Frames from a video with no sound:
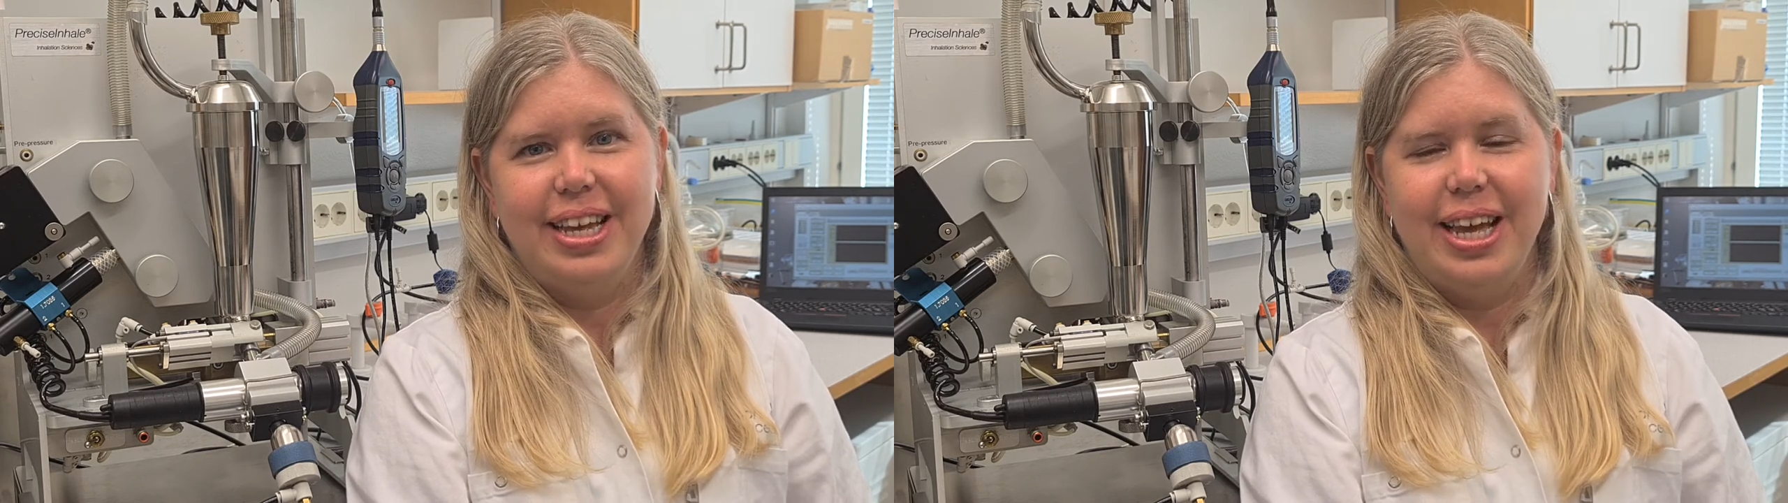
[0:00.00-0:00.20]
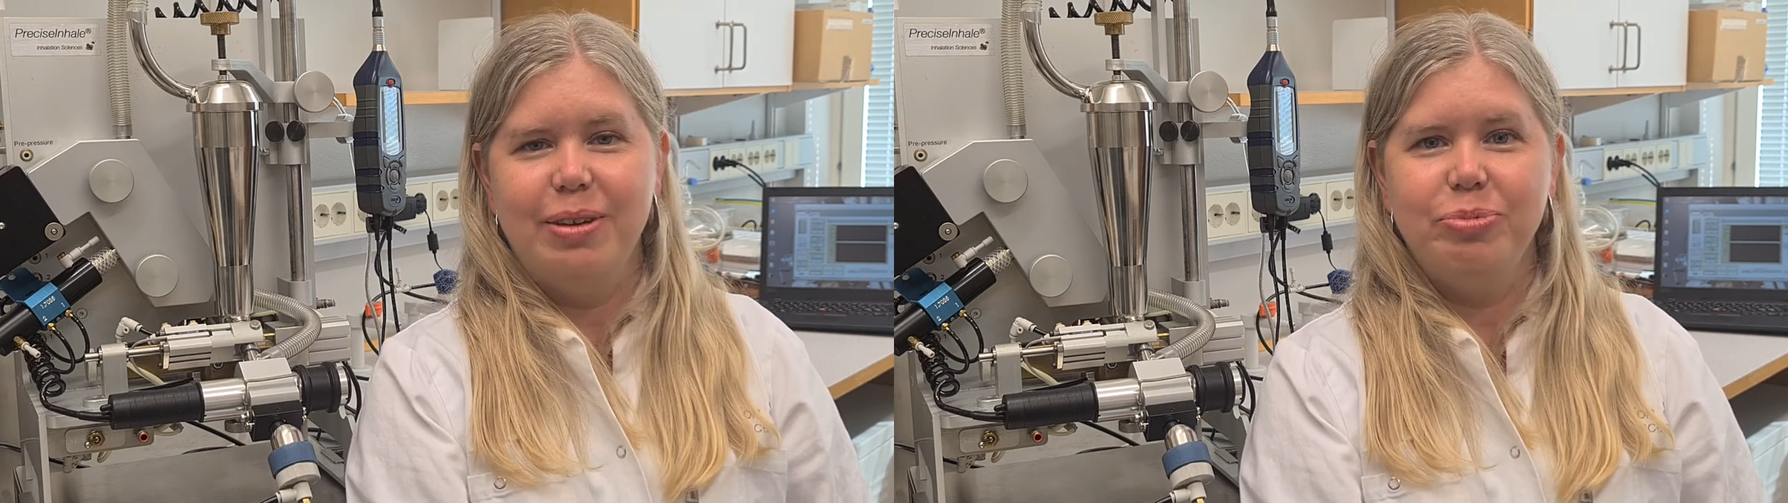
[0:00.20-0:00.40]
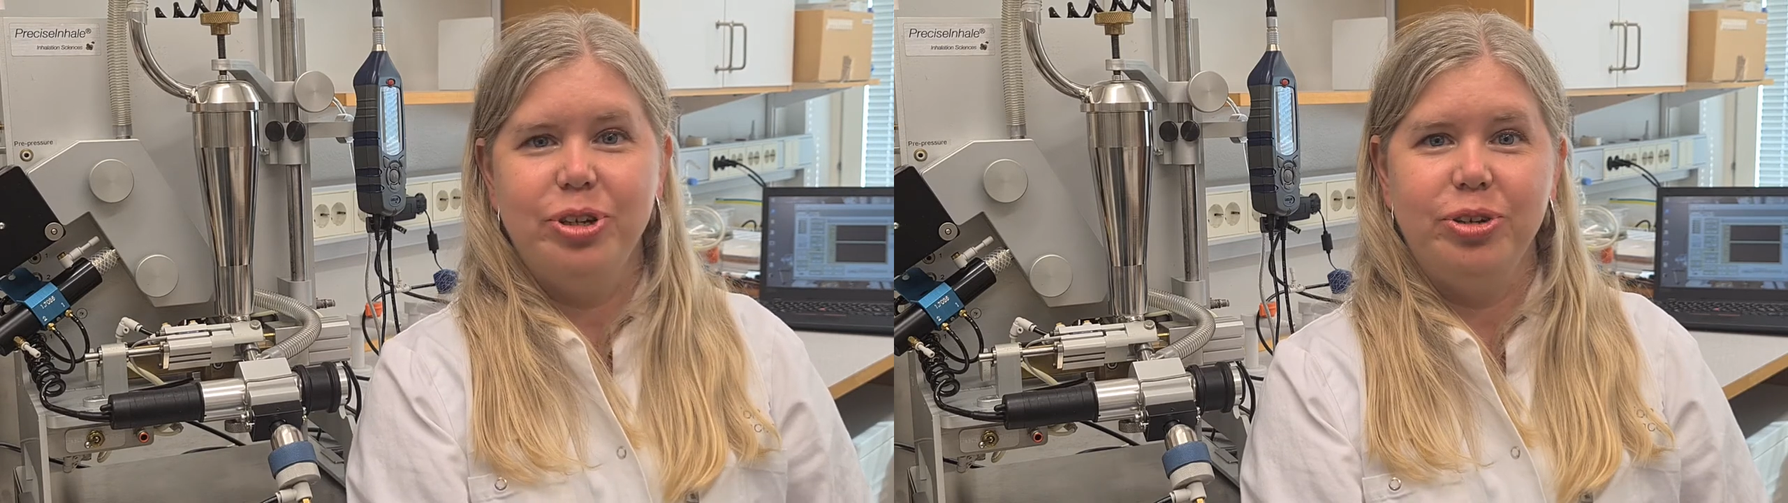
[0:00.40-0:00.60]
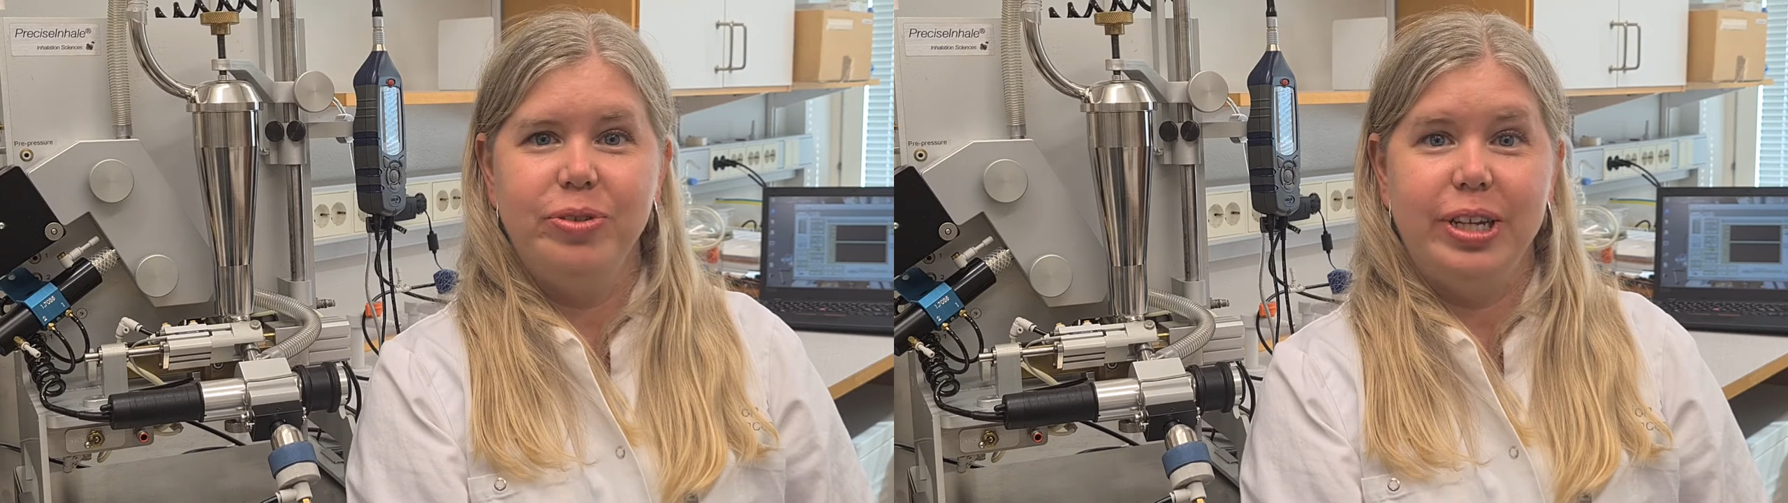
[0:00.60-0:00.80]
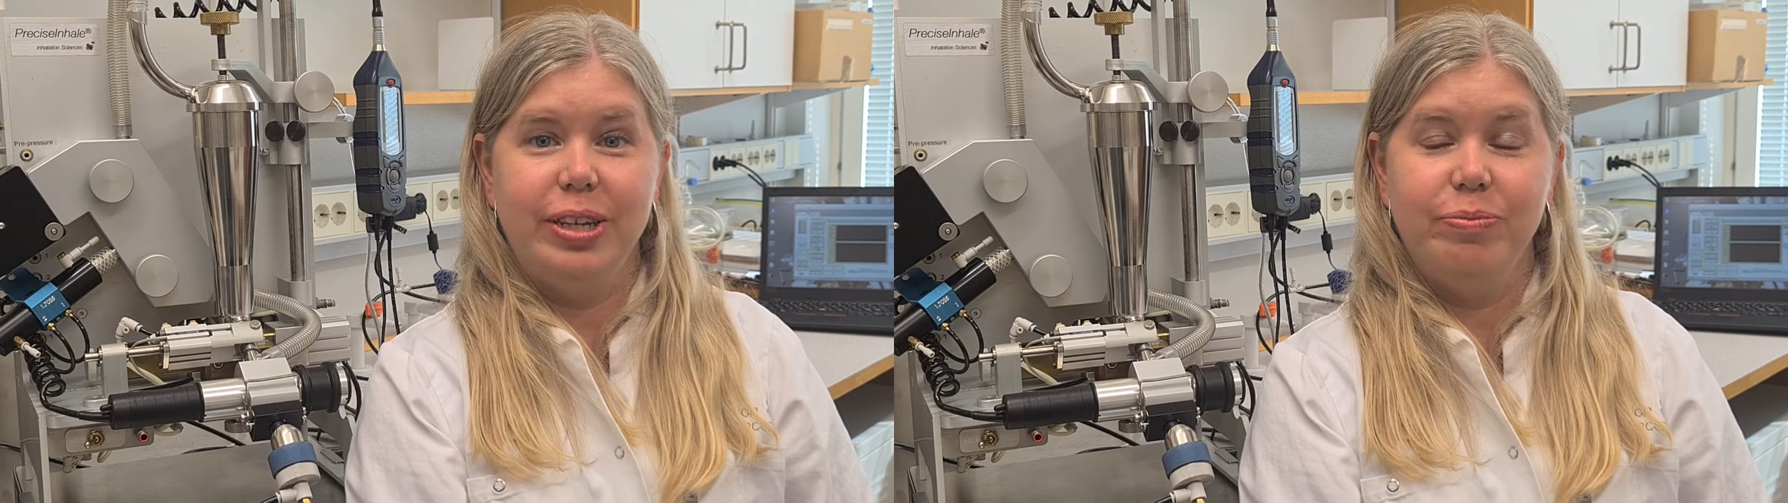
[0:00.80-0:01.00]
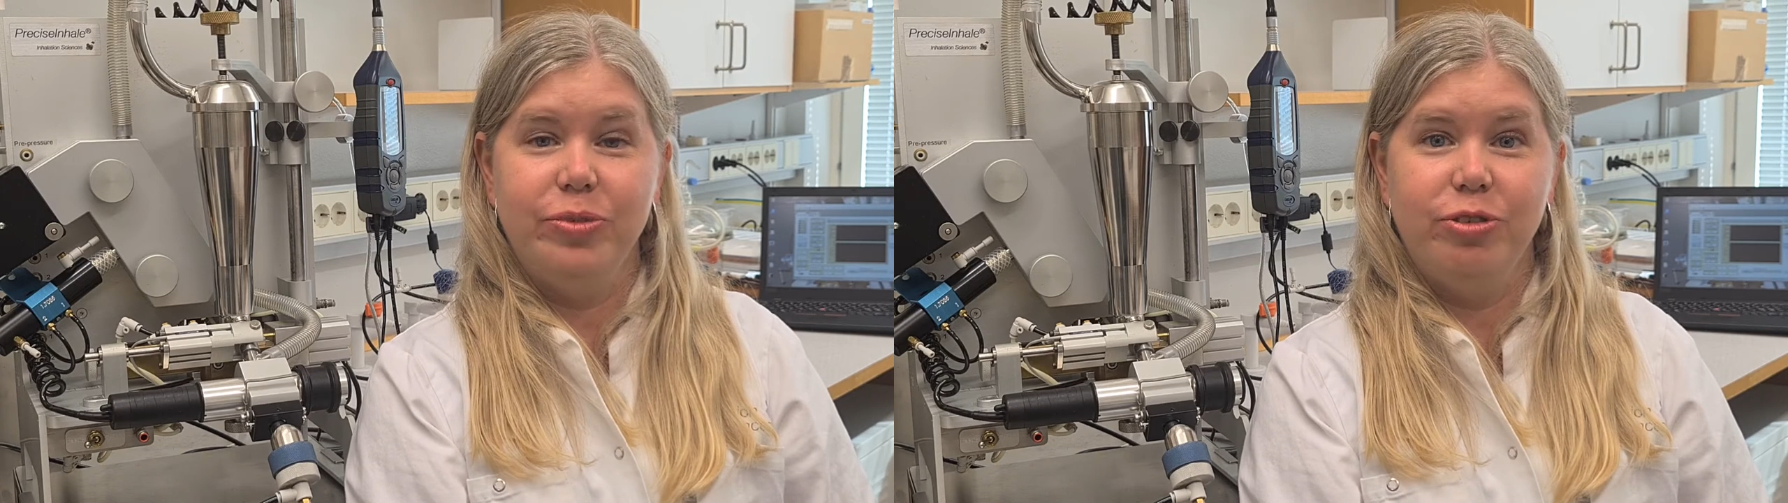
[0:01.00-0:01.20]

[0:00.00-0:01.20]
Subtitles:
Absolutely. The